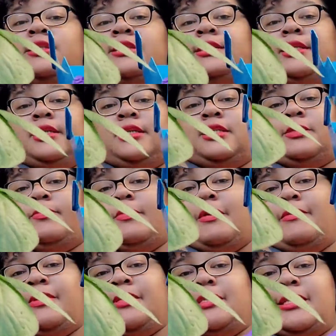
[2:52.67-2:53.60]
See, it's
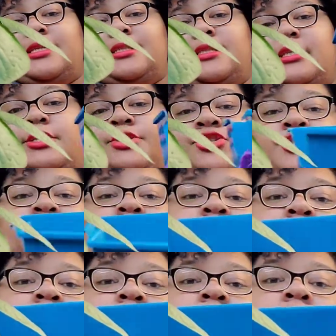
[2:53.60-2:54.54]
maybe 6
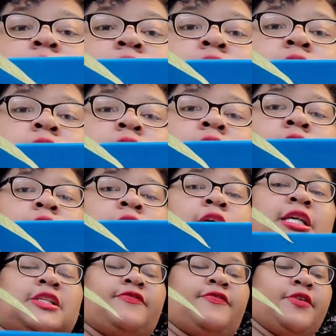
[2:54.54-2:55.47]
inches.
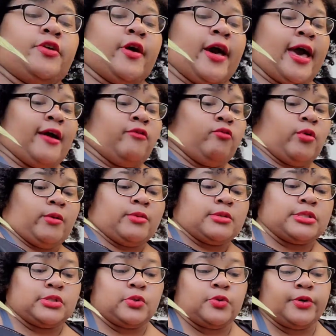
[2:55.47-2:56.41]
It's filled halfway
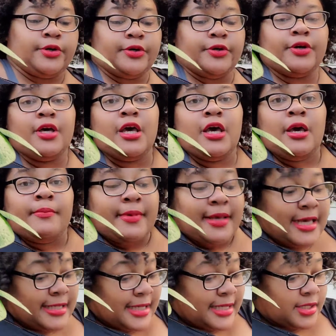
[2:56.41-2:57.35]
with soil
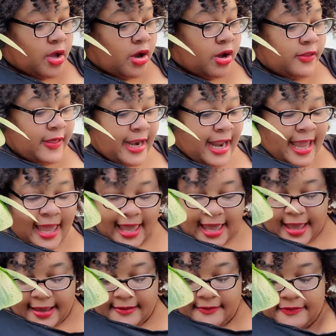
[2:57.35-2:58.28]
because that's all that I
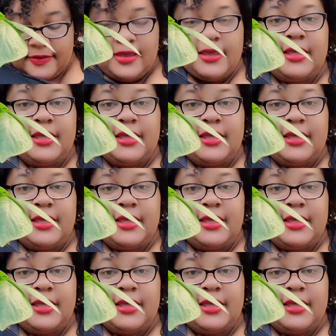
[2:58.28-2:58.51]
have.